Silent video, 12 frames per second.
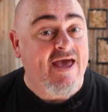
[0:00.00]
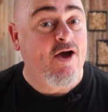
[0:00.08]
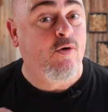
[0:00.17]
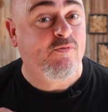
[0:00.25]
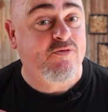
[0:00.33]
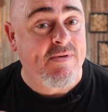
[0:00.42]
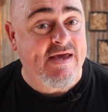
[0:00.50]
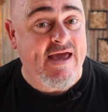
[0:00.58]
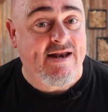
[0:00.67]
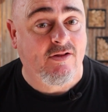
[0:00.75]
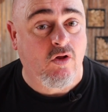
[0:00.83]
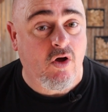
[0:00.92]
Helps me
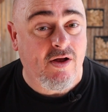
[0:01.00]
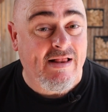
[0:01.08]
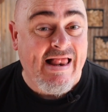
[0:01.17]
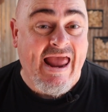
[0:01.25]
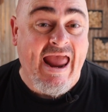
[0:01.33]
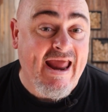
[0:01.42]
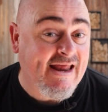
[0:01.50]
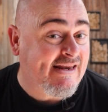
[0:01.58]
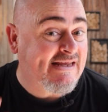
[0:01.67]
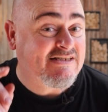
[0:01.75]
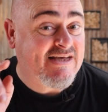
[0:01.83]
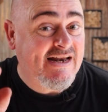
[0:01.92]
out a lot and
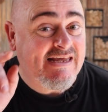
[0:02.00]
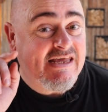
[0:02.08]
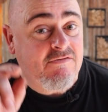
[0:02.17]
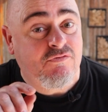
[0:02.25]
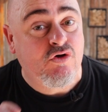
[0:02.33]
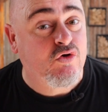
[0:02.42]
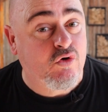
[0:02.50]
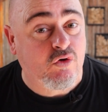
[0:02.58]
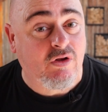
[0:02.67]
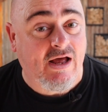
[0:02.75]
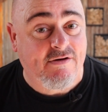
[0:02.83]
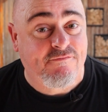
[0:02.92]
it's going to give you
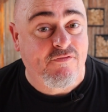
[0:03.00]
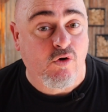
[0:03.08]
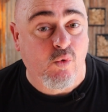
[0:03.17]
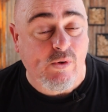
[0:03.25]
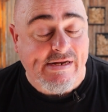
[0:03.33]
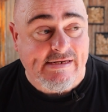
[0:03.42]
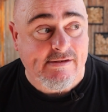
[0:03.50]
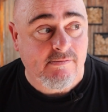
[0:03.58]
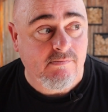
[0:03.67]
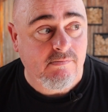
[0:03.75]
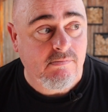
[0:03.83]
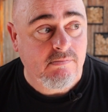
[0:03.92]
good luck for a week.
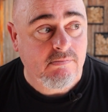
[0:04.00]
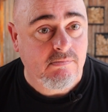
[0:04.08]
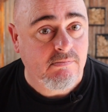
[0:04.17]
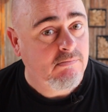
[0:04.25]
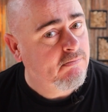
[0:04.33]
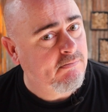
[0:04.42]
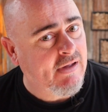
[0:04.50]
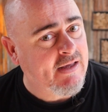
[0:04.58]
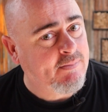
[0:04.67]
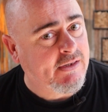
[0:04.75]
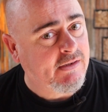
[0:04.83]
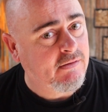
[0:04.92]

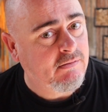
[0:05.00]
Maybe.